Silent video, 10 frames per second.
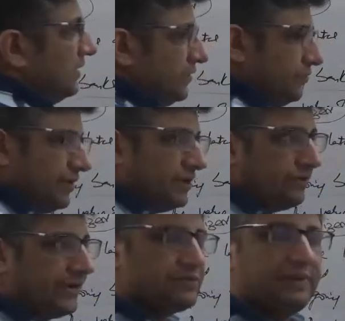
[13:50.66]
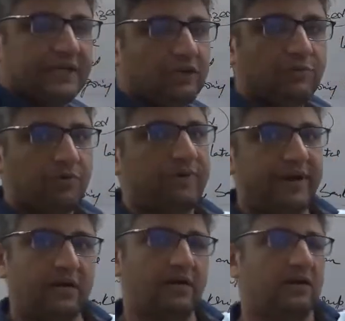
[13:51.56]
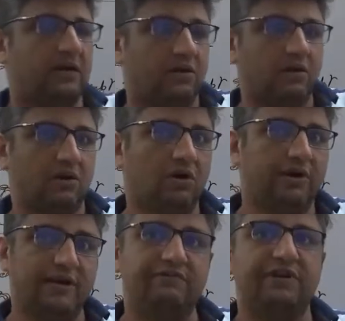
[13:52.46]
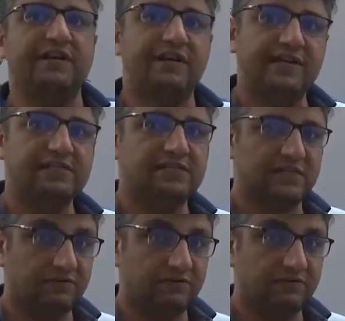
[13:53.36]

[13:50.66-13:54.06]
you are expected to provide all relevant details.